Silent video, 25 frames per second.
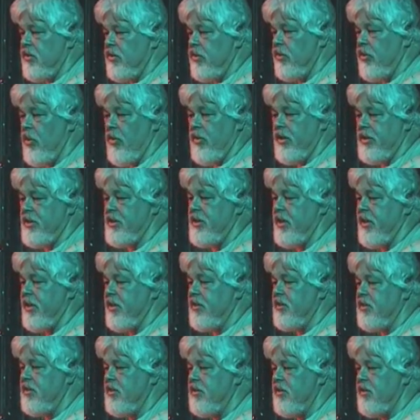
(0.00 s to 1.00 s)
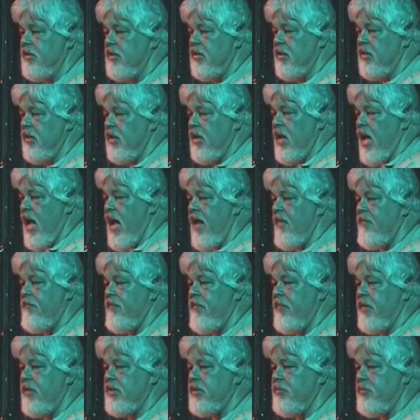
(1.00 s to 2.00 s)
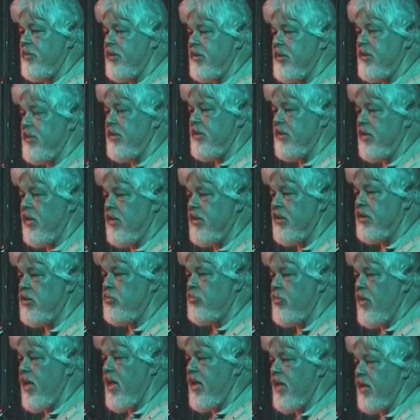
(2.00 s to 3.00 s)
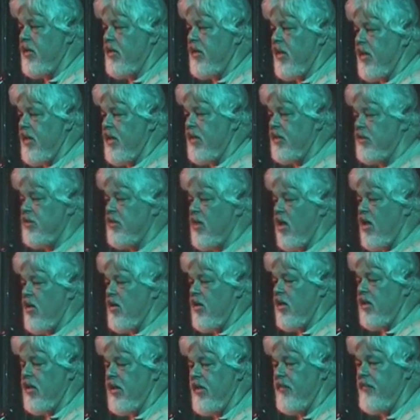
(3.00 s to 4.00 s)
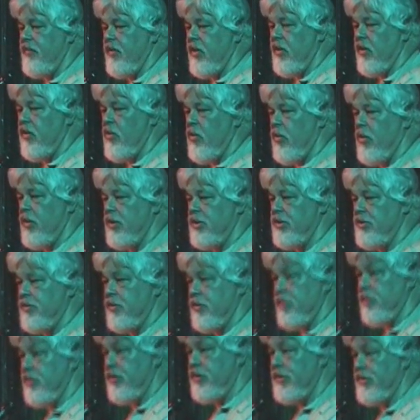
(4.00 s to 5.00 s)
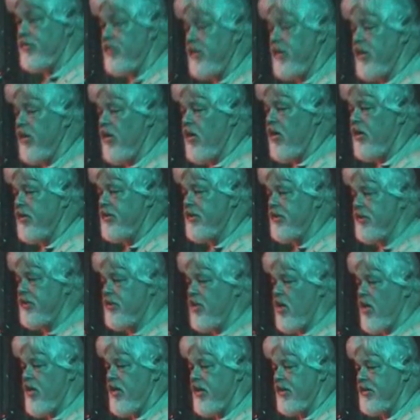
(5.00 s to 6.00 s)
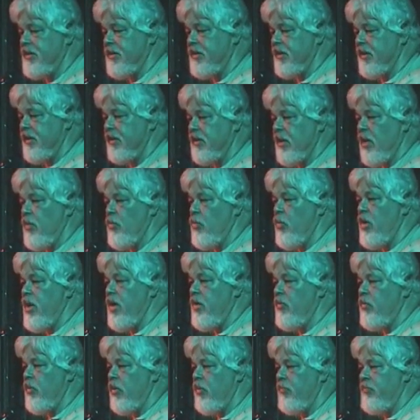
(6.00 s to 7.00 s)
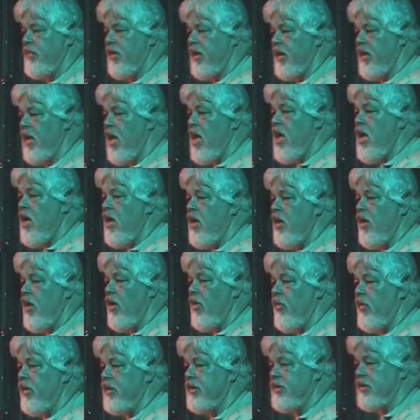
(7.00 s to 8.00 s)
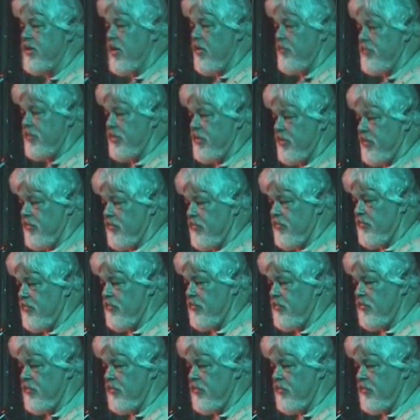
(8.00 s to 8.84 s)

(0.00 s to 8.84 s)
you go extinct. Every species on this planet that has not lived in accordance with those three laws has gone extinct, and we will be no exception.